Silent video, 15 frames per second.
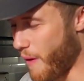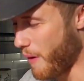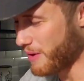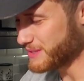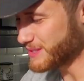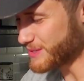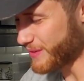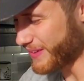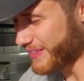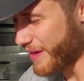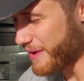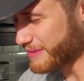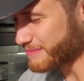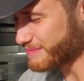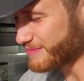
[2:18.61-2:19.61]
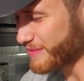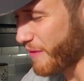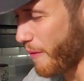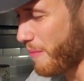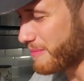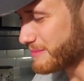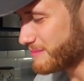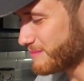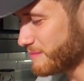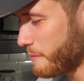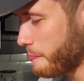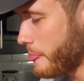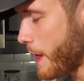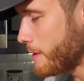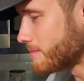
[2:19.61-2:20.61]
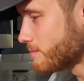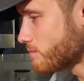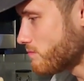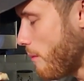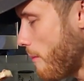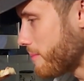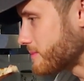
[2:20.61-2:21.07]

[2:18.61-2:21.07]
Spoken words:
It's strange to me.